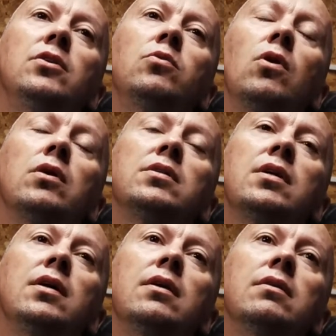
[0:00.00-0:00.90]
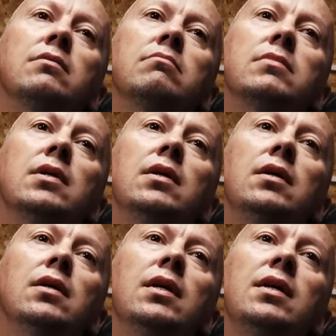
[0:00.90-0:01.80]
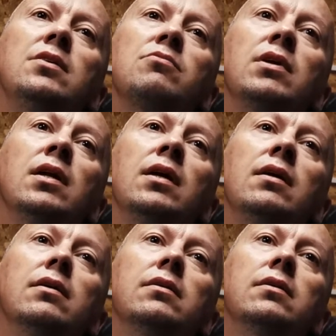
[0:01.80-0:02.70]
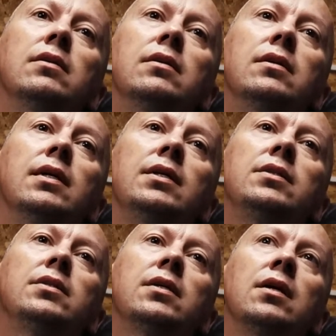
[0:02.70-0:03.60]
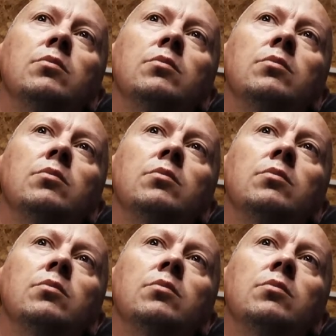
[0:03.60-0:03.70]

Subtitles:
quality? It is really. It's